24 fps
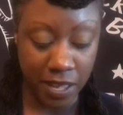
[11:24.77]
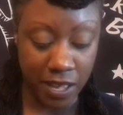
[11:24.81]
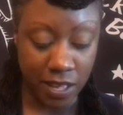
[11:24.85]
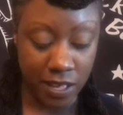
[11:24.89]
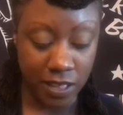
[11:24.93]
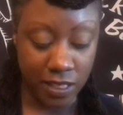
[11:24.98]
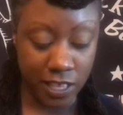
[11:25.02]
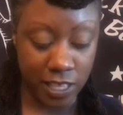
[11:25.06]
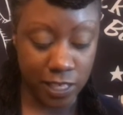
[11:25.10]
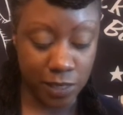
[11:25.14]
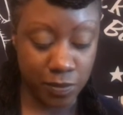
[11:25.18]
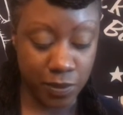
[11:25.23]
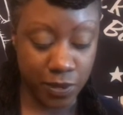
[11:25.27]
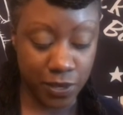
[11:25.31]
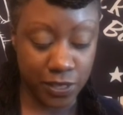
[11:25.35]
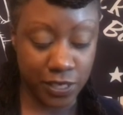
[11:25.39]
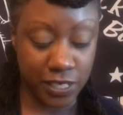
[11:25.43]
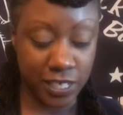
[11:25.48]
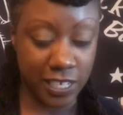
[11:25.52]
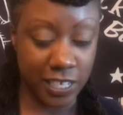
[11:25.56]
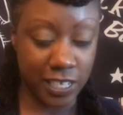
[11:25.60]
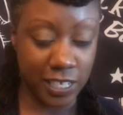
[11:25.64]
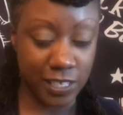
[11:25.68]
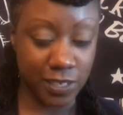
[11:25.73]
this
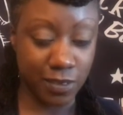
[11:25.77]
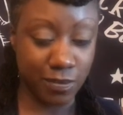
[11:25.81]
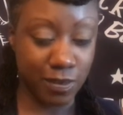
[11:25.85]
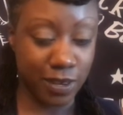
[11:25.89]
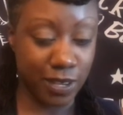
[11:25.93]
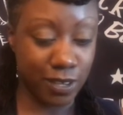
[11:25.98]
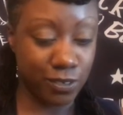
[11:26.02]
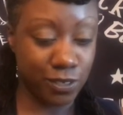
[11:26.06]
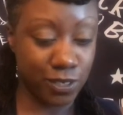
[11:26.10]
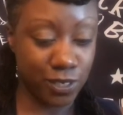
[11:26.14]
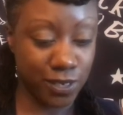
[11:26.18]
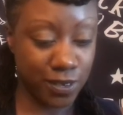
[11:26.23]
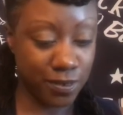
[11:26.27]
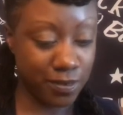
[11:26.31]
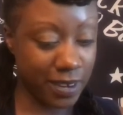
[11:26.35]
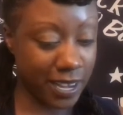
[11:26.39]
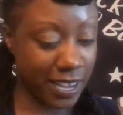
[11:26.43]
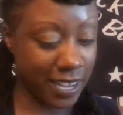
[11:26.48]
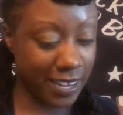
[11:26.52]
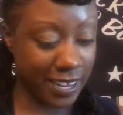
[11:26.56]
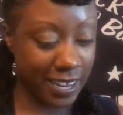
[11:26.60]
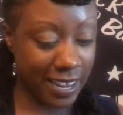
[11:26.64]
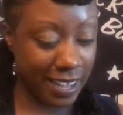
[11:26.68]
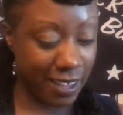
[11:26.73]
person is around you
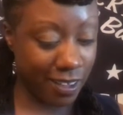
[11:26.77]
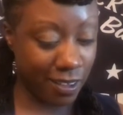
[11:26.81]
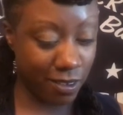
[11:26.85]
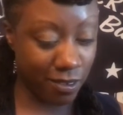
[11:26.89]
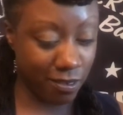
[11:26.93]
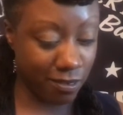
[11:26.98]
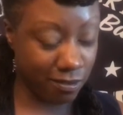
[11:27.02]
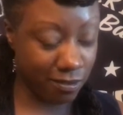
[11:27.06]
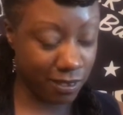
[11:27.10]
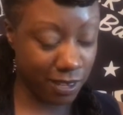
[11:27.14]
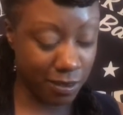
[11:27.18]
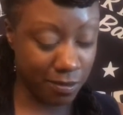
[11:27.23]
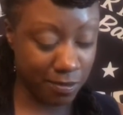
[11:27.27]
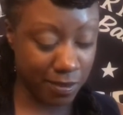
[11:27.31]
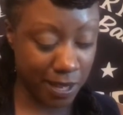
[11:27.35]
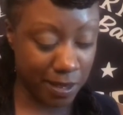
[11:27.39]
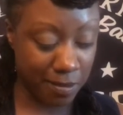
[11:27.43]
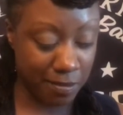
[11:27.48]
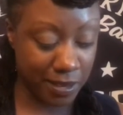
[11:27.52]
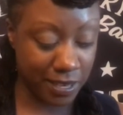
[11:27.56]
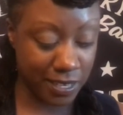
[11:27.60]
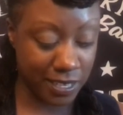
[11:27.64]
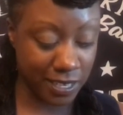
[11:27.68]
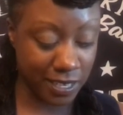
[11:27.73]
right now. You might
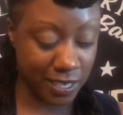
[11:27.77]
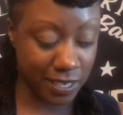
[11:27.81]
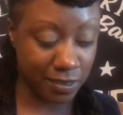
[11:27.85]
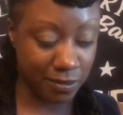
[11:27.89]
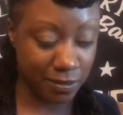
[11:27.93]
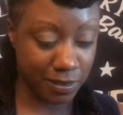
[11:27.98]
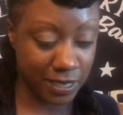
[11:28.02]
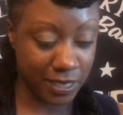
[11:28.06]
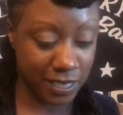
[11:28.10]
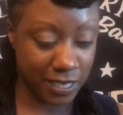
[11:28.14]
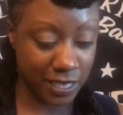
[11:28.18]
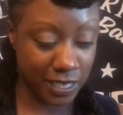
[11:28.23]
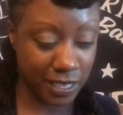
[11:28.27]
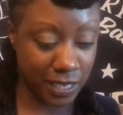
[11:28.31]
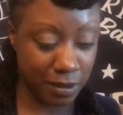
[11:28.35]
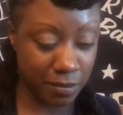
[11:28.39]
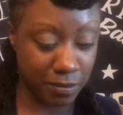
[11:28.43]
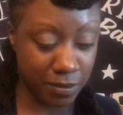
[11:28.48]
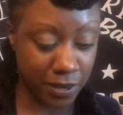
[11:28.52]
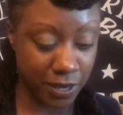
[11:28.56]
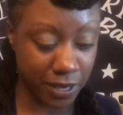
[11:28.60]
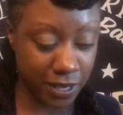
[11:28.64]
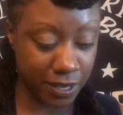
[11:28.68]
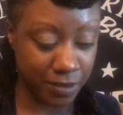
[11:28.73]
be dealing with a
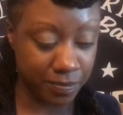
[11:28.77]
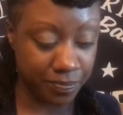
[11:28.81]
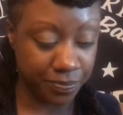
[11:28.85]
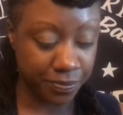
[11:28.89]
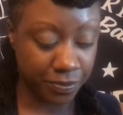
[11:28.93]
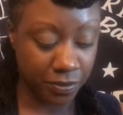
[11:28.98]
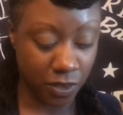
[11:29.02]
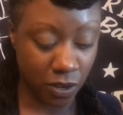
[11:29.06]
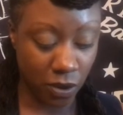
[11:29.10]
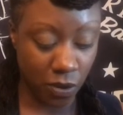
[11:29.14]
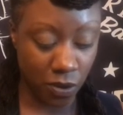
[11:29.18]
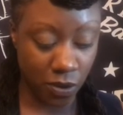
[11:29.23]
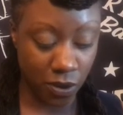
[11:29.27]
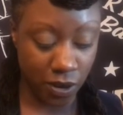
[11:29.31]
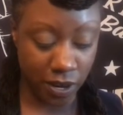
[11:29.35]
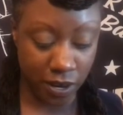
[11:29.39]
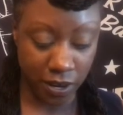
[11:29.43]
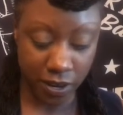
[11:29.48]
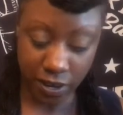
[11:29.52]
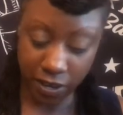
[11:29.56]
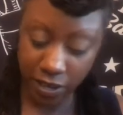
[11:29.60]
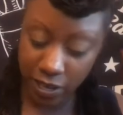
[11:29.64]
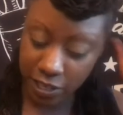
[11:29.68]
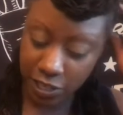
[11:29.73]
Libra
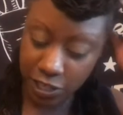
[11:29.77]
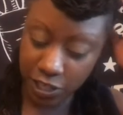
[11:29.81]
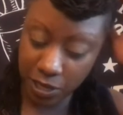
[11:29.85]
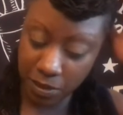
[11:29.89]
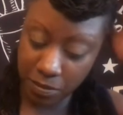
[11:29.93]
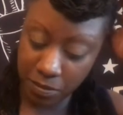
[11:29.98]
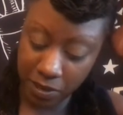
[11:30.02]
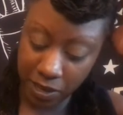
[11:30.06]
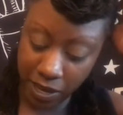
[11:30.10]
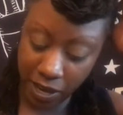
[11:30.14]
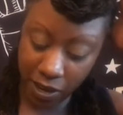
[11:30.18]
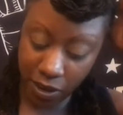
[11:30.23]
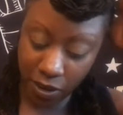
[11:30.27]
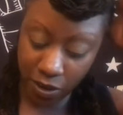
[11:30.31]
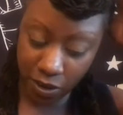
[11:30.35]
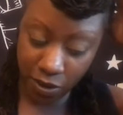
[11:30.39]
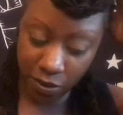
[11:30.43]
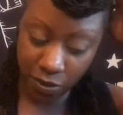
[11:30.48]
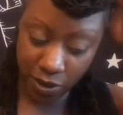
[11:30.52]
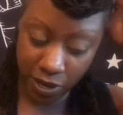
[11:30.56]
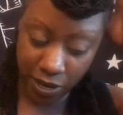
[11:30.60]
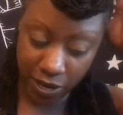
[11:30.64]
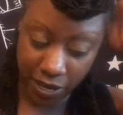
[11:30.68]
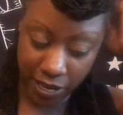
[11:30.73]
or a Gemini or
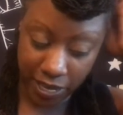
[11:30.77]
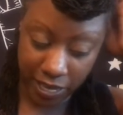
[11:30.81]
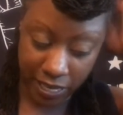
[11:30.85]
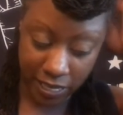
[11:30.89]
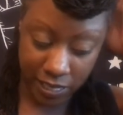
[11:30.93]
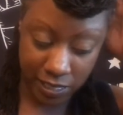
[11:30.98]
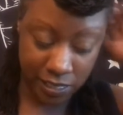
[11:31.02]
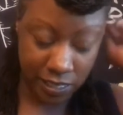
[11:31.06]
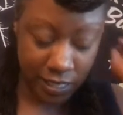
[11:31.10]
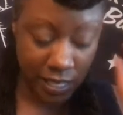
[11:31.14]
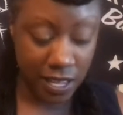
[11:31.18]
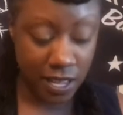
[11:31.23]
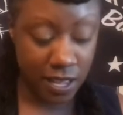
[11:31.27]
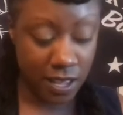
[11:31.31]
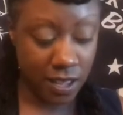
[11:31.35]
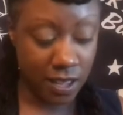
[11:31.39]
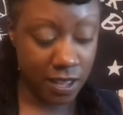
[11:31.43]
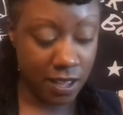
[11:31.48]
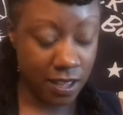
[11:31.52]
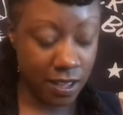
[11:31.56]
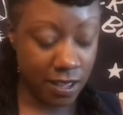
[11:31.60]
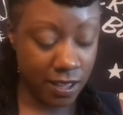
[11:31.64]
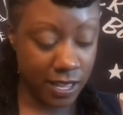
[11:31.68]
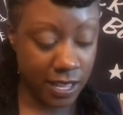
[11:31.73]
Aquarius.
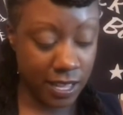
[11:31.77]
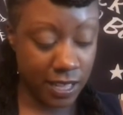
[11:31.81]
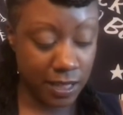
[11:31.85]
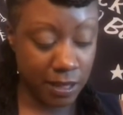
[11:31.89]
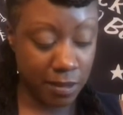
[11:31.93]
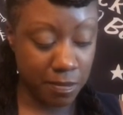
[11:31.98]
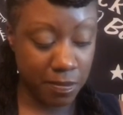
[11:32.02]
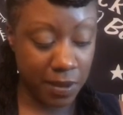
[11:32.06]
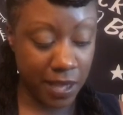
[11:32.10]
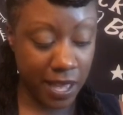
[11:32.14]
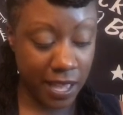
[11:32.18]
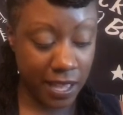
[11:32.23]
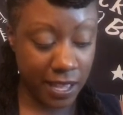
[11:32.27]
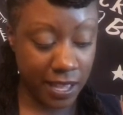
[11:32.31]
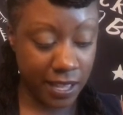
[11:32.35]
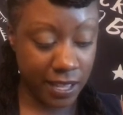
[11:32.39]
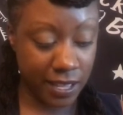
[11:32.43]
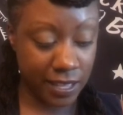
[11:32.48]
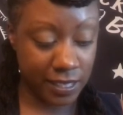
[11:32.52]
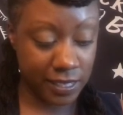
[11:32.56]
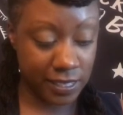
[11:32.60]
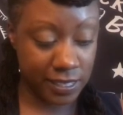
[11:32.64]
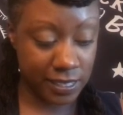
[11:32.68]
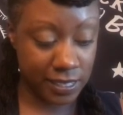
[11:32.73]
In the
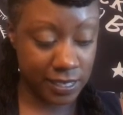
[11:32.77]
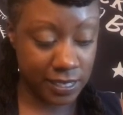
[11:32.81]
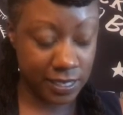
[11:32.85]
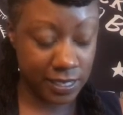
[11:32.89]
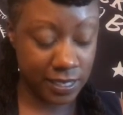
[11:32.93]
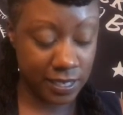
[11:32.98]
past,